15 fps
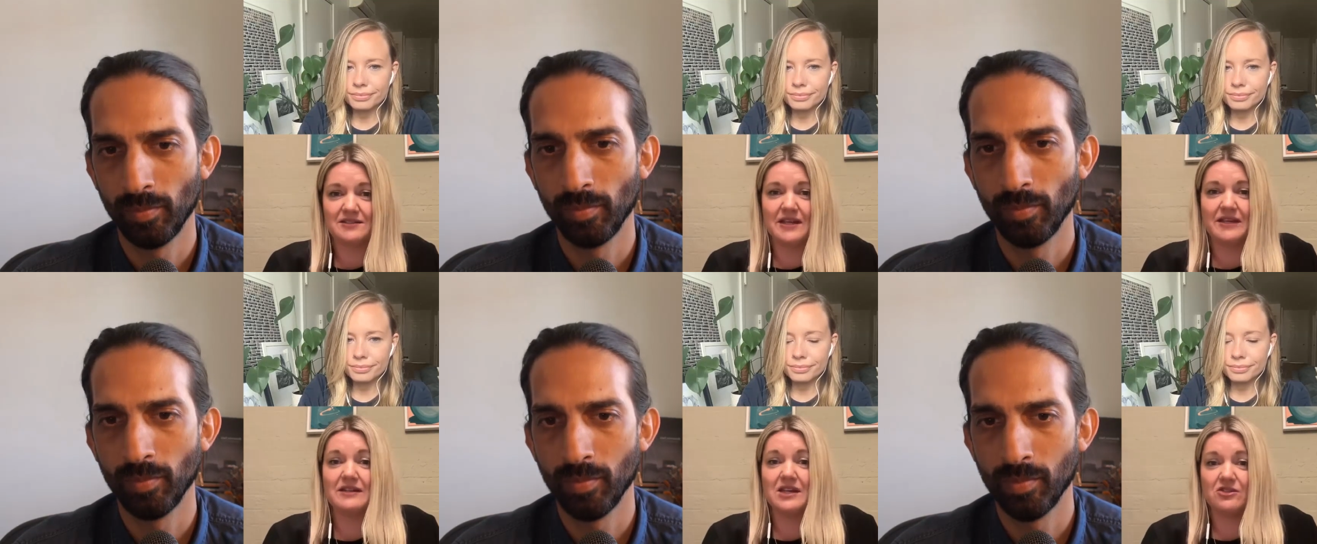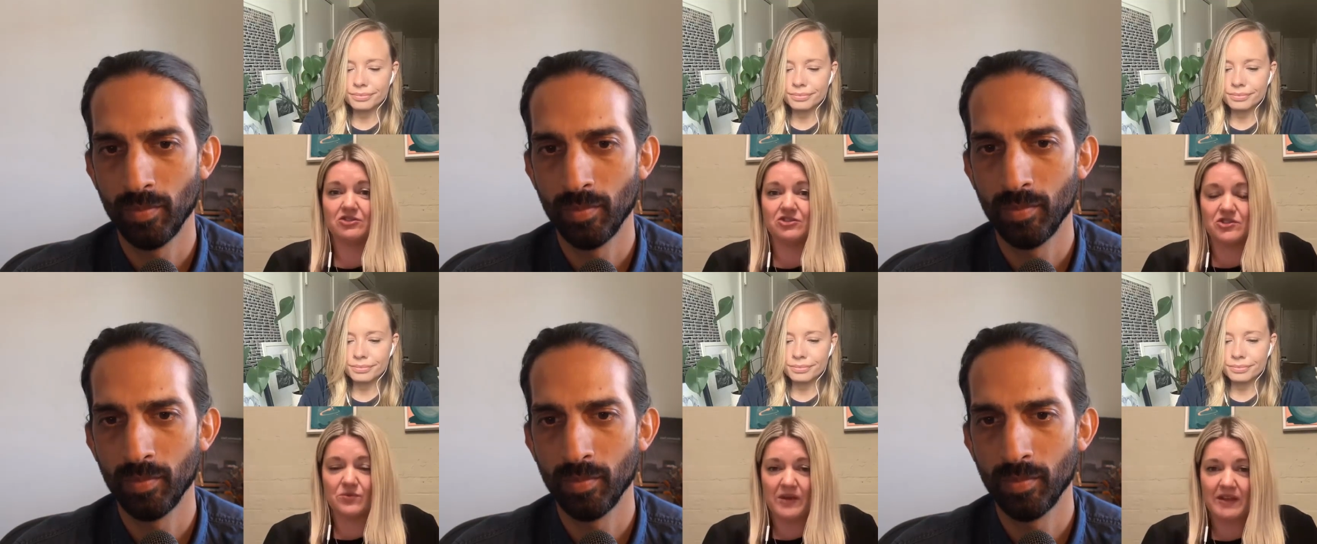Speaker 1: in
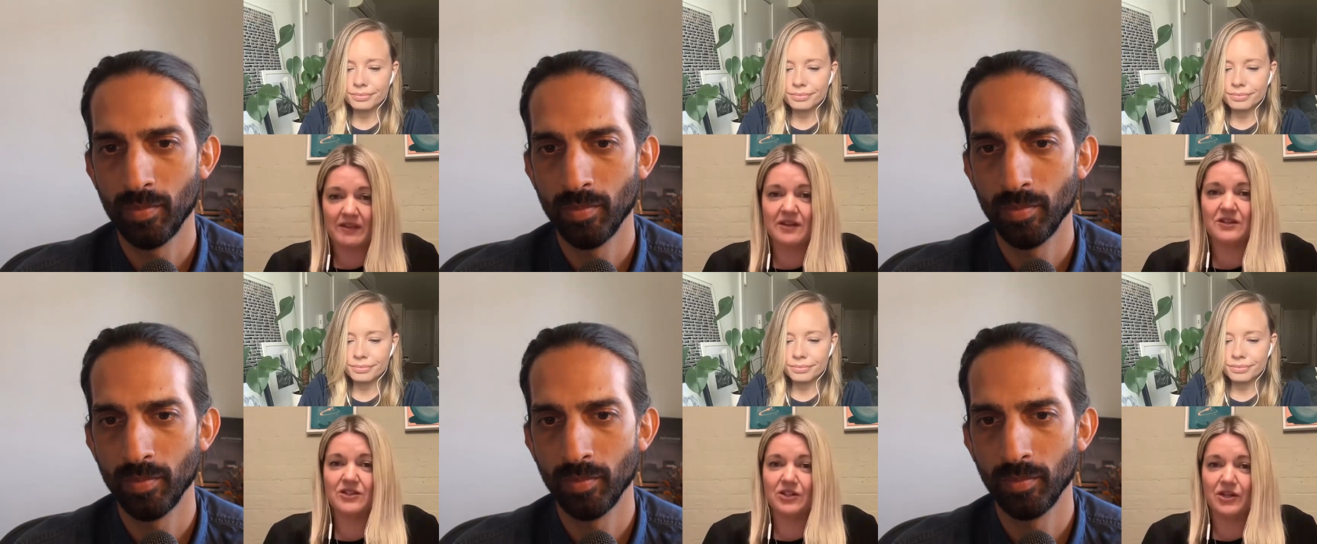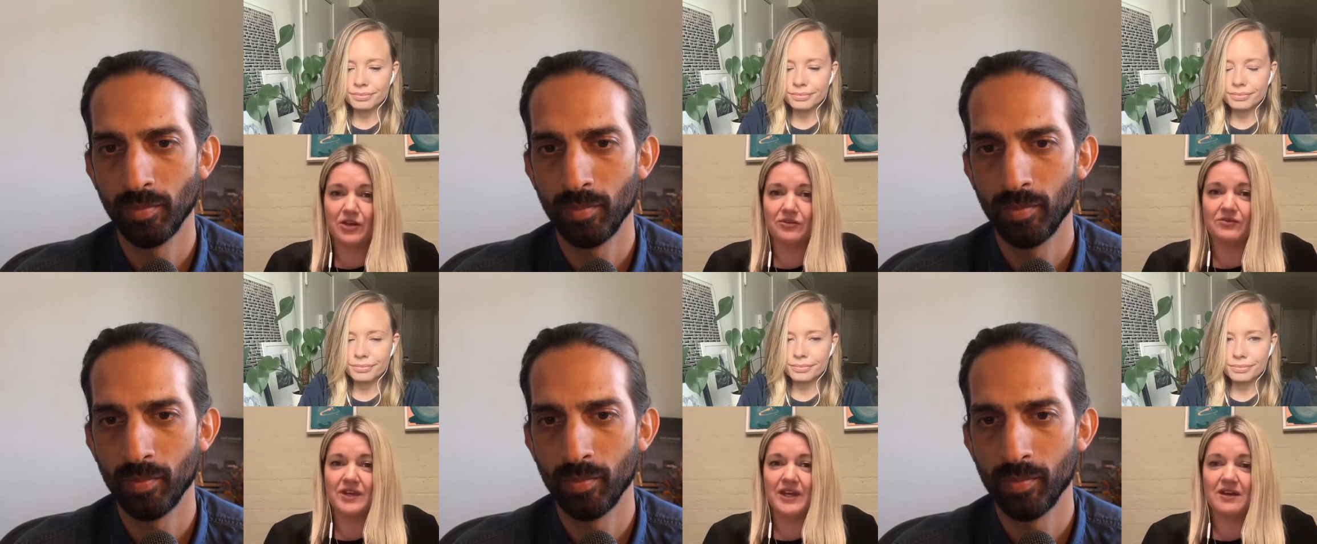countries where that, you know,
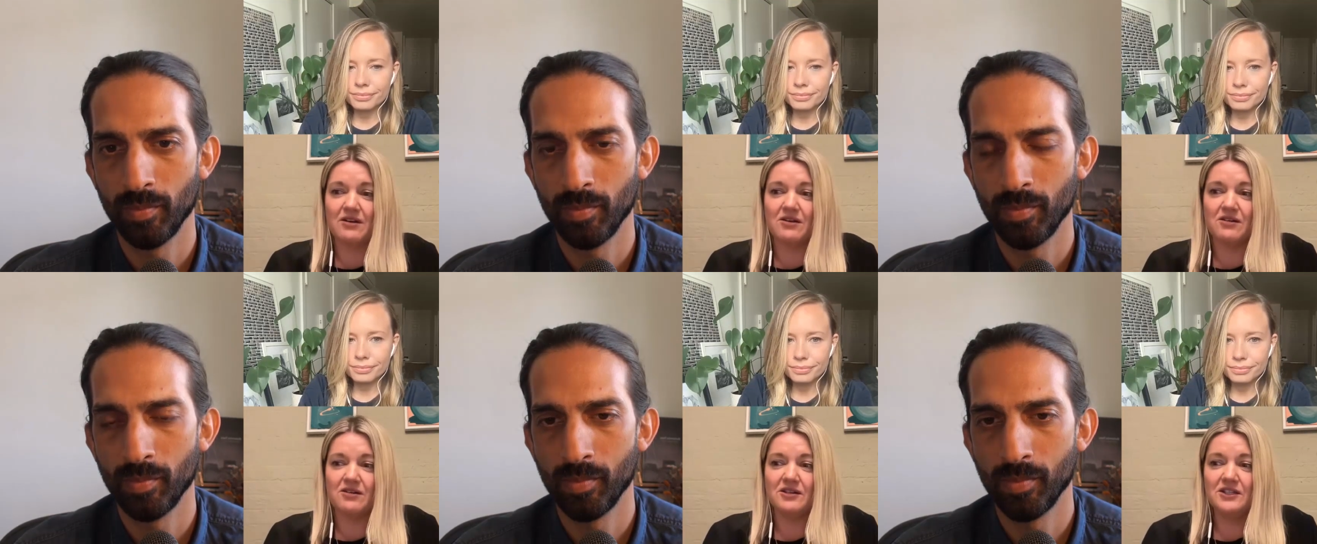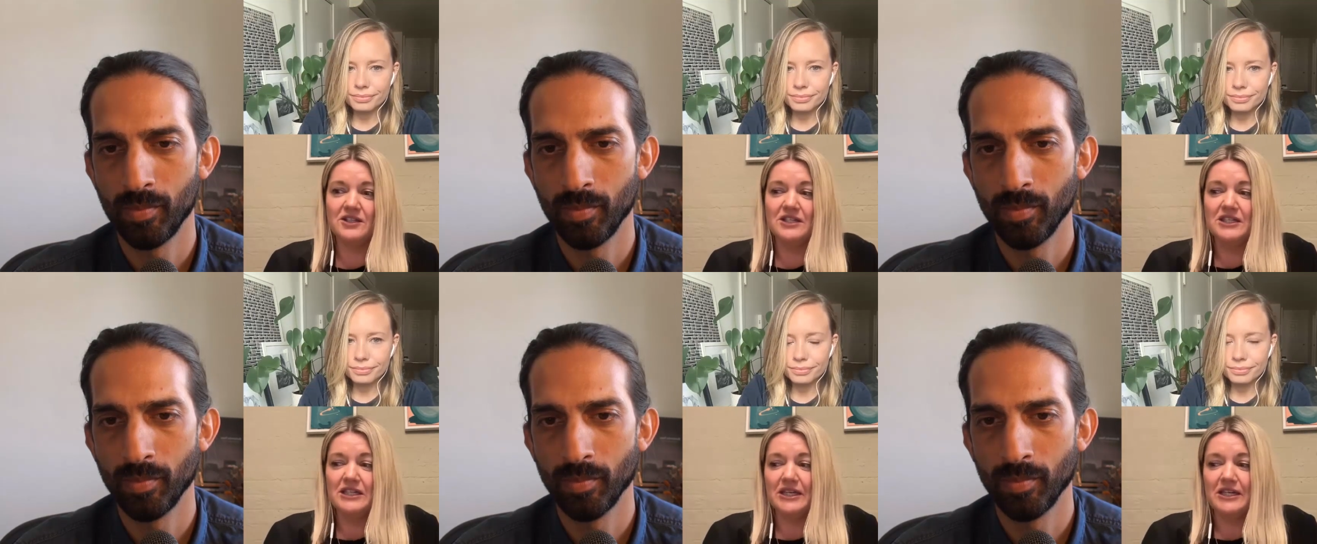they are
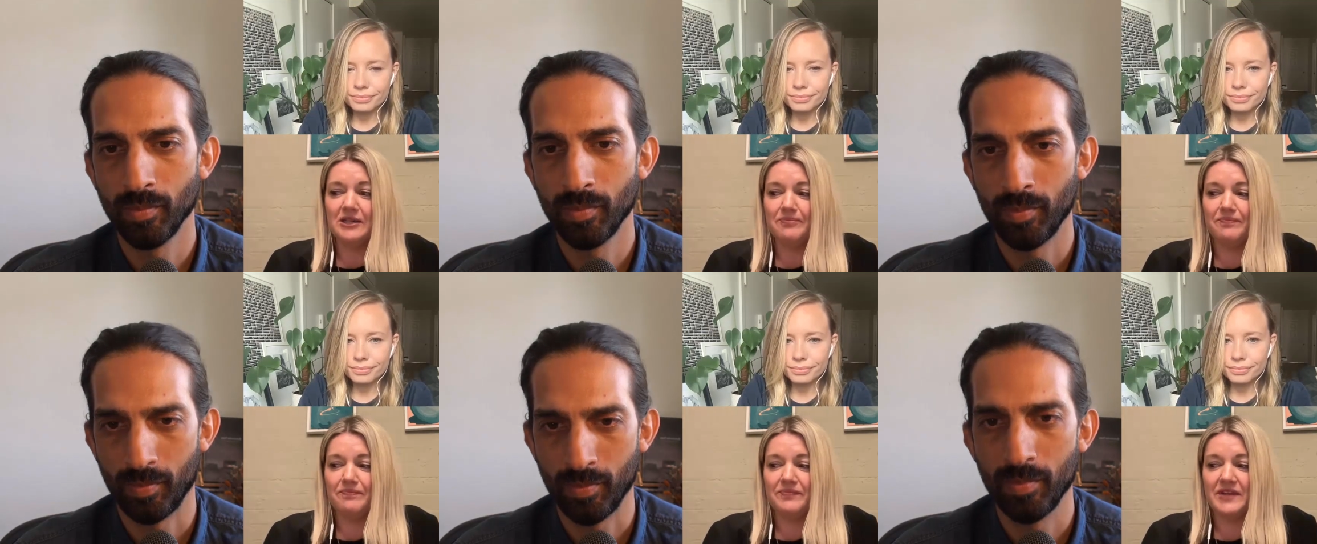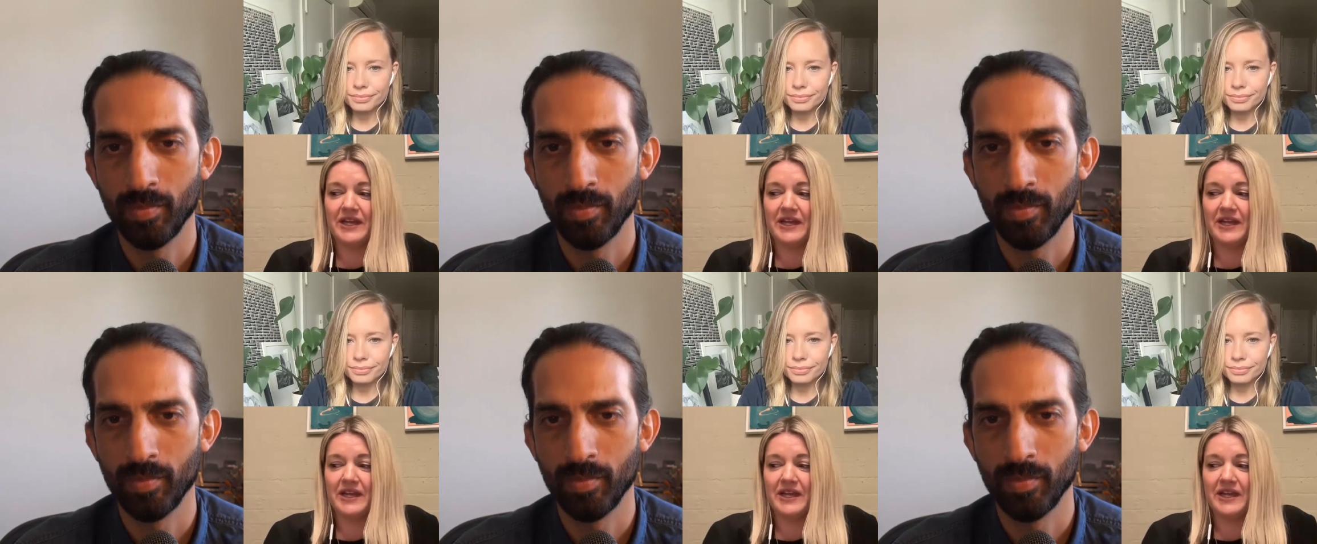um,